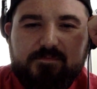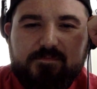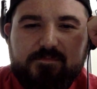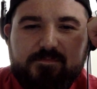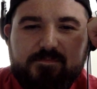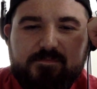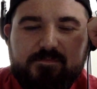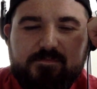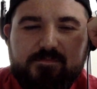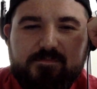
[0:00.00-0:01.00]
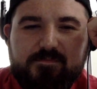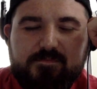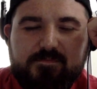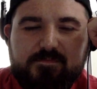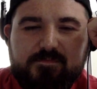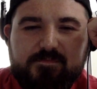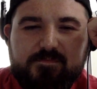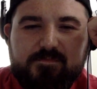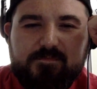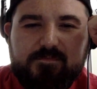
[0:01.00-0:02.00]

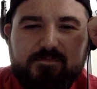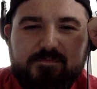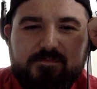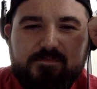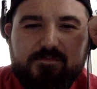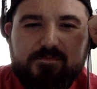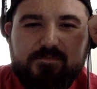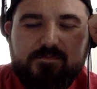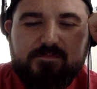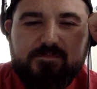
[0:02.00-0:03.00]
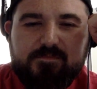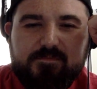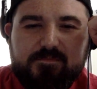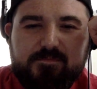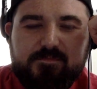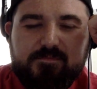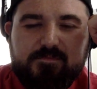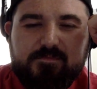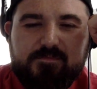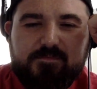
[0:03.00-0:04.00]

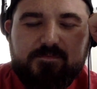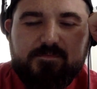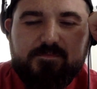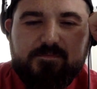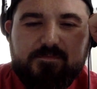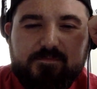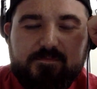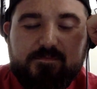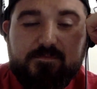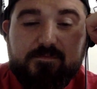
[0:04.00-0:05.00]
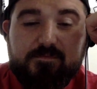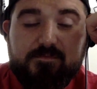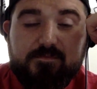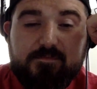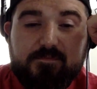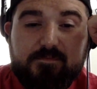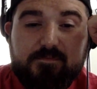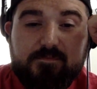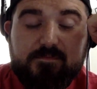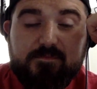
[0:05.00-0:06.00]

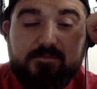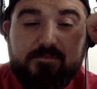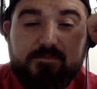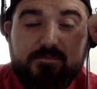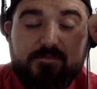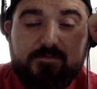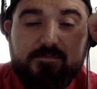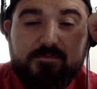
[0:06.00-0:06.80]
No words are spoken by the person on screen.